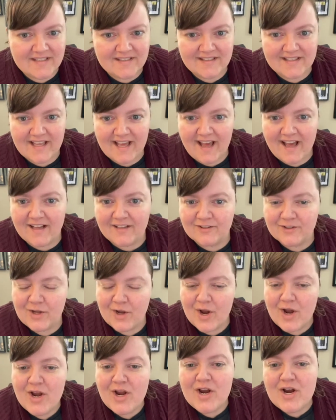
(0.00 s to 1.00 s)
yeah,
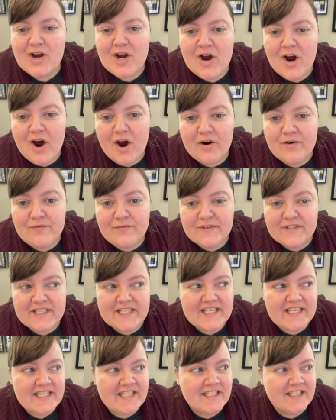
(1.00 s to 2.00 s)

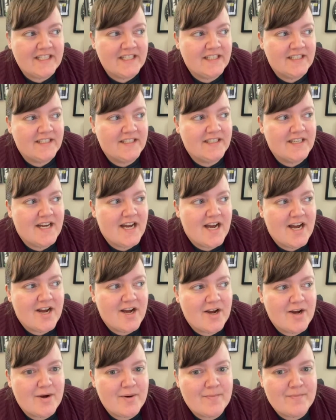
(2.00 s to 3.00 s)
hopefully
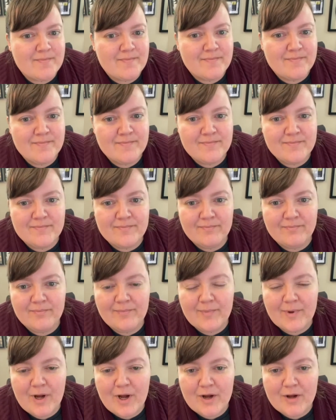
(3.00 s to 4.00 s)

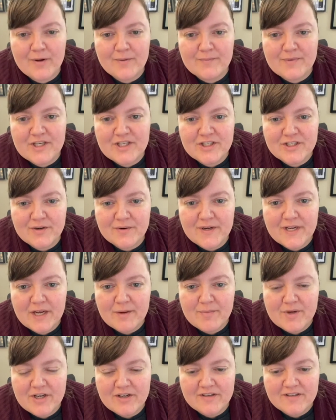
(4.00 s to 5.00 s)
I'll be showing
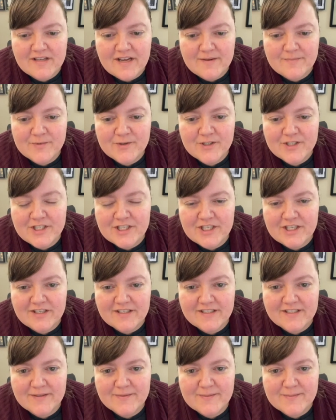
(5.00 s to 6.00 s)
up here a lot more,
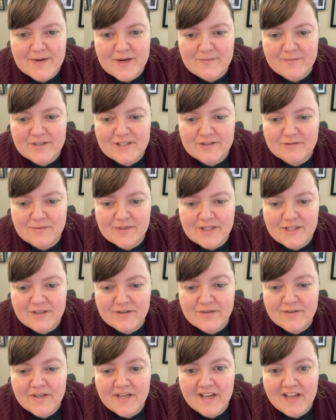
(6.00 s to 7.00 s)
sharing some of my wins with
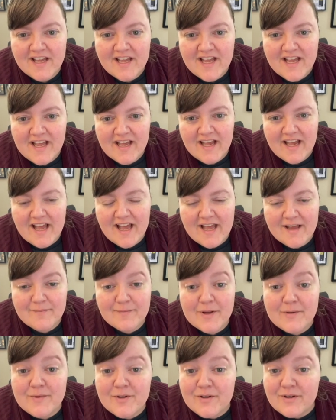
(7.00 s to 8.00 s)
you. And
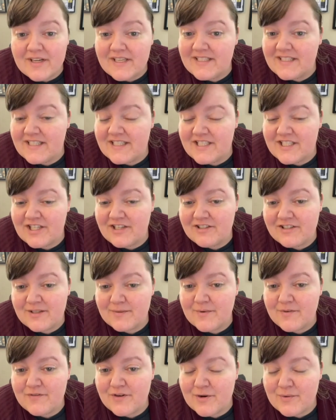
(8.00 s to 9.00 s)
maybe you guys can share
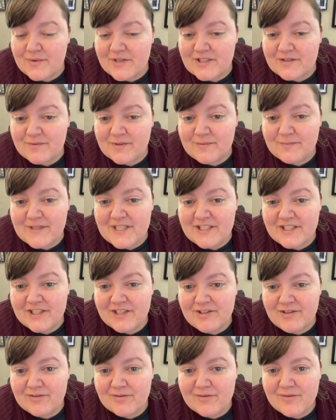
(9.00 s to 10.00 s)
some of your wins with me
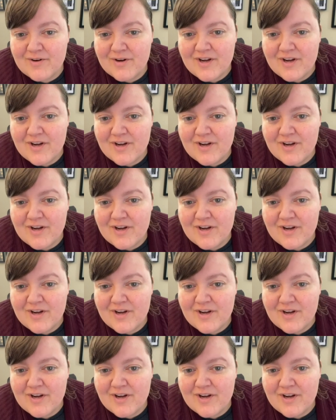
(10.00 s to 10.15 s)
too.